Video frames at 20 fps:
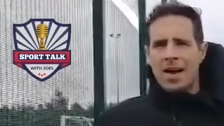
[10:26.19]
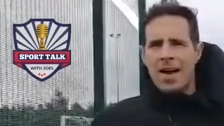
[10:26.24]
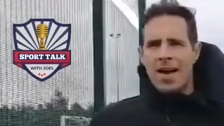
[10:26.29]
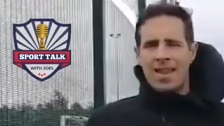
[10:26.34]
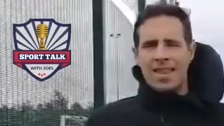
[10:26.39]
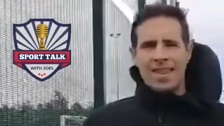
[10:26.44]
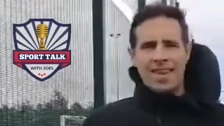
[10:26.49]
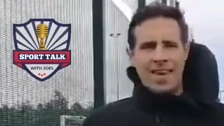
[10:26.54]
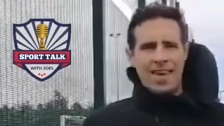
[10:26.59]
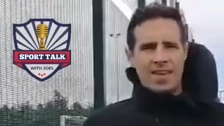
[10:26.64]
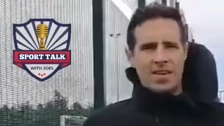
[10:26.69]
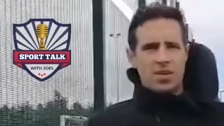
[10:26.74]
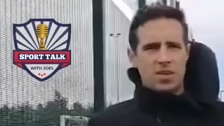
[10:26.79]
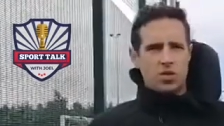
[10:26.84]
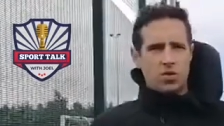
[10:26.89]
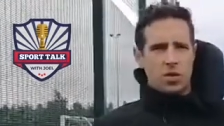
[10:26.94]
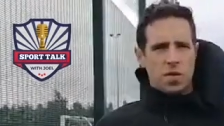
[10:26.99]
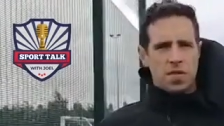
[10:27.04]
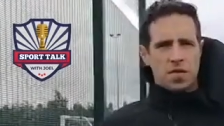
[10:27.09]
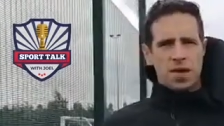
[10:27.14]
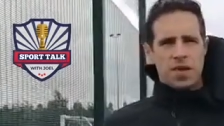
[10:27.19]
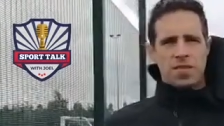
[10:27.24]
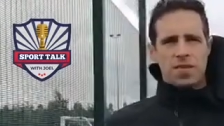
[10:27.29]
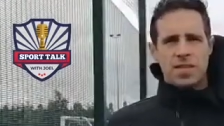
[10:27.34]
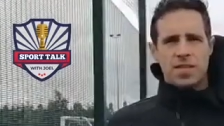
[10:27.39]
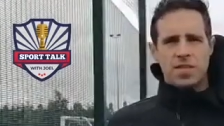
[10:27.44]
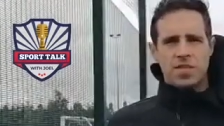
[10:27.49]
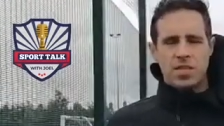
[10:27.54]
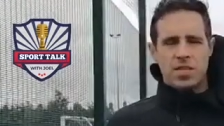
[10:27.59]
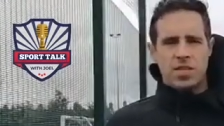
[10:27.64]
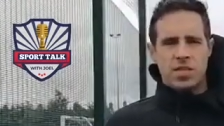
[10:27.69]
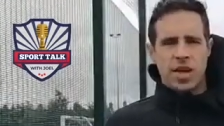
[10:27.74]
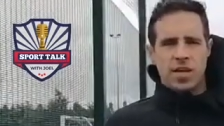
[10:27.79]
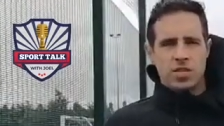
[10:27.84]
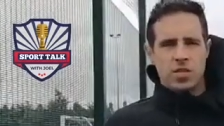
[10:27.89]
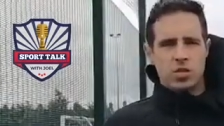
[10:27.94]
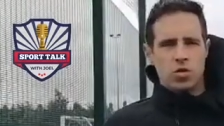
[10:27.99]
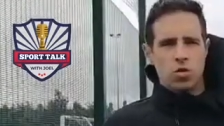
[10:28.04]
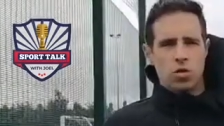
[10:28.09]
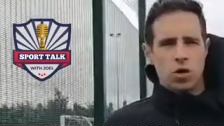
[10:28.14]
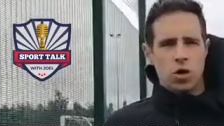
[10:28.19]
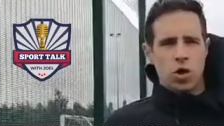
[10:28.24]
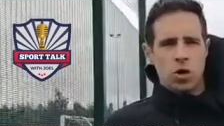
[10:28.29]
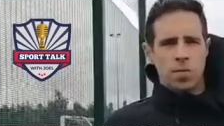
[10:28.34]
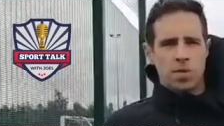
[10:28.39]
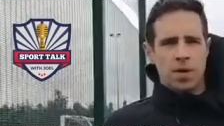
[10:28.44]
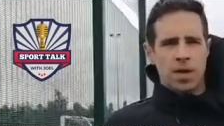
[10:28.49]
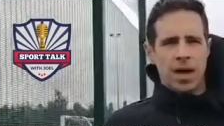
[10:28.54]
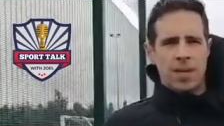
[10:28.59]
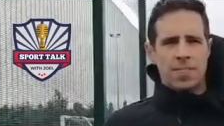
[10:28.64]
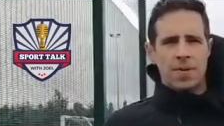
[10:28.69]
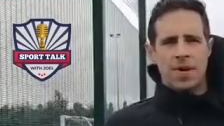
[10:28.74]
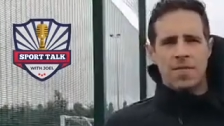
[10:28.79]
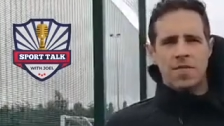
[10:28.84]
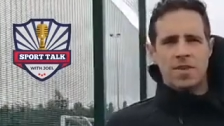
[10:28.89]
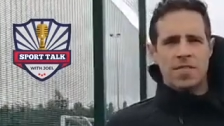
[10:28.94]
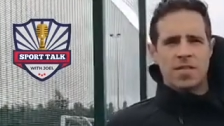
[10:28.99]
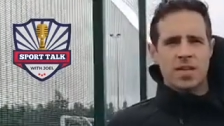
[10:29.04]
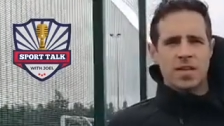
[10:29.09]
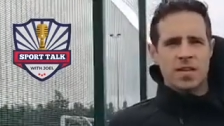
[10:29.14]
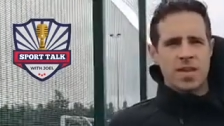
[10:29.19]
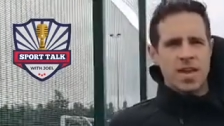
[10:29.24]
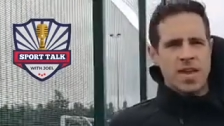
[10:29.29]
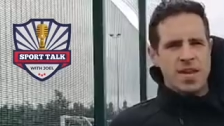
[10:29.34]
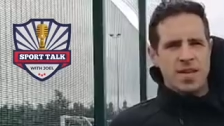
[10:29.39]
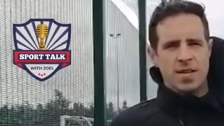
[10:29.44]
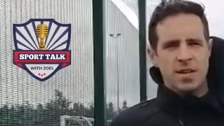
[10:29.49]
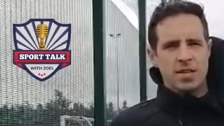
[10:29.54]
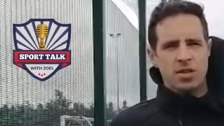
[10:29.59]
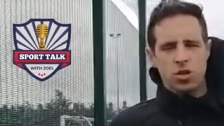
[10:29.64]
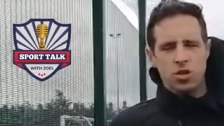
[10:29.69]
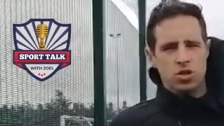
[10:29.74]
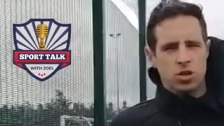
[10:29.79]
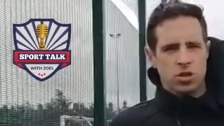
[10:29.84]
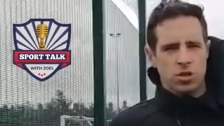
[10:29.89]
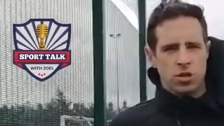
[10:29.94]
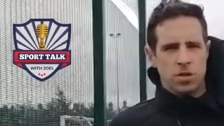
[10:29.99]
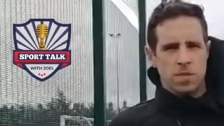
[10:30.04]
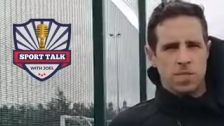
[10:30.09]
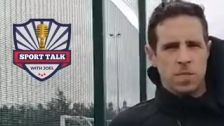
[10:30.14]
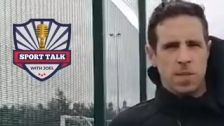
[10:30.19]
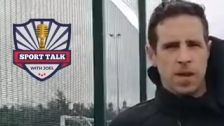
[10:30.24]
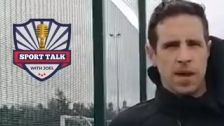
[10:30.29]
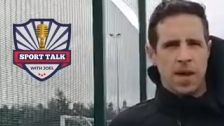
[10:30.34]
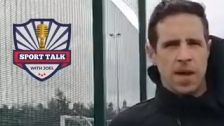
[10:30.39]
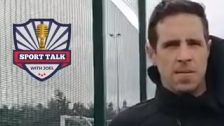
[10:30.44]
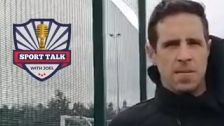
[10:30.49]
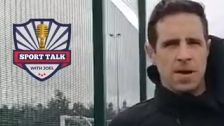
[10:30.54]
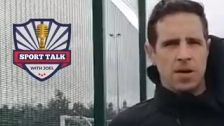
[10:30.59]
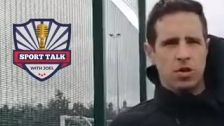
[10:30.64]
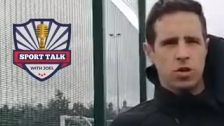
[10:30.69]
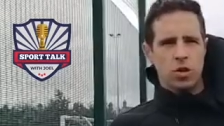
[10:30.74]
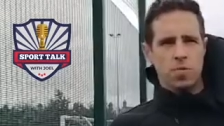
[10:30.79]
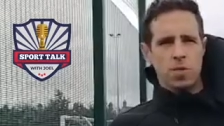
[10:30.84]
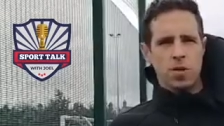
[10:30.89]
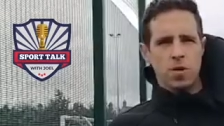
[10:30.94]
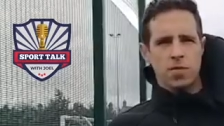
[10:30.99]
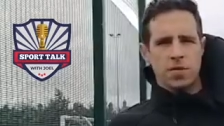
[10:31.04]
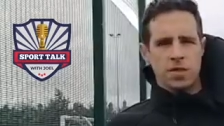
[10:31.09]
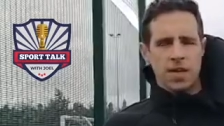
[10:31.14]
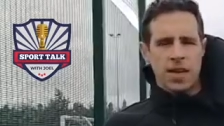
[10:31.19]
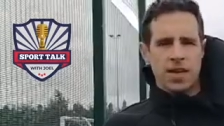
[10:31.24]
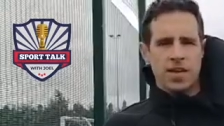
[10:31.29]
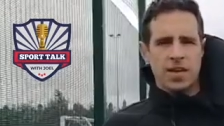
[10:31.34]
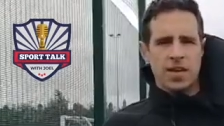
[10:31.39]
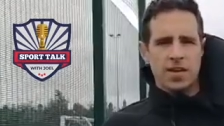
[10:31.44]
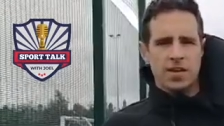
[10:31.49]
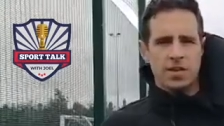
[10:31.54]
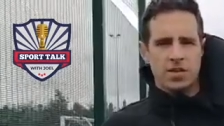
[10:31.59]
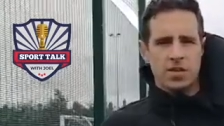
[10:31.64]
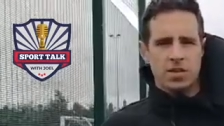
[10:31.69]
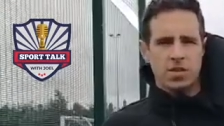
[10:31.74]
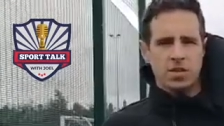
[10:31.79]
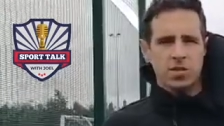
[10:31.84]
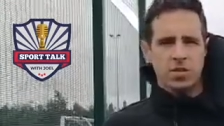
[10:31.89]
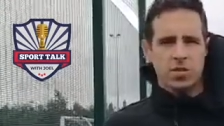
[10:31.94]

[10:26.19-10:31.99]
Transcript: And then you sort of think that this success is going to come and happen every single year, and it doesn't. And it took me over 10 years